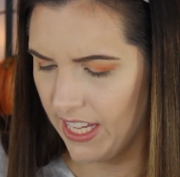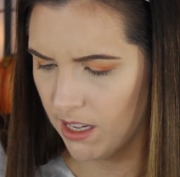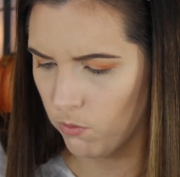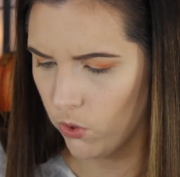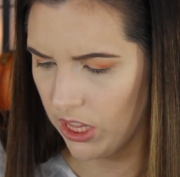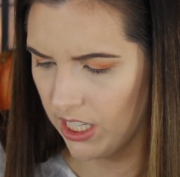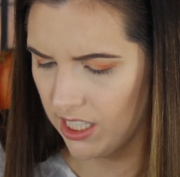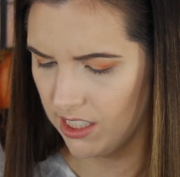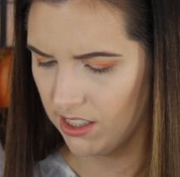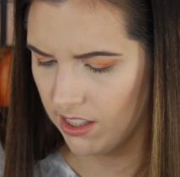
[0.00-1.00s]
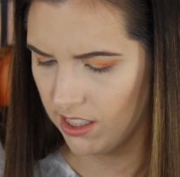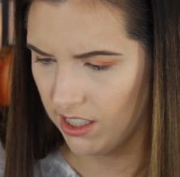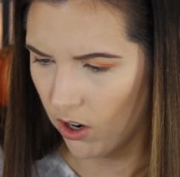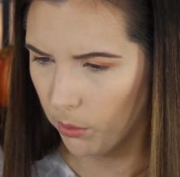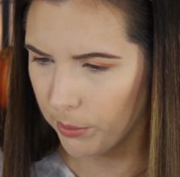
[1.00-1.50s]
theme with his
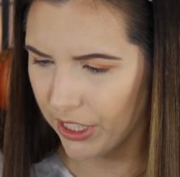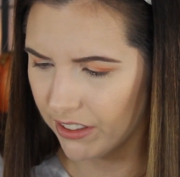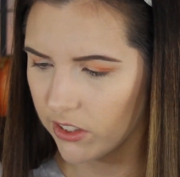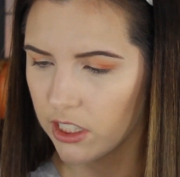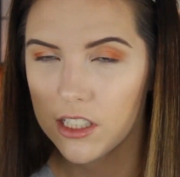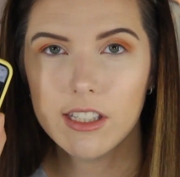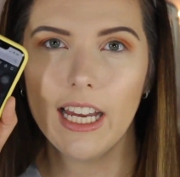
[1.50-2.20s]
album covers.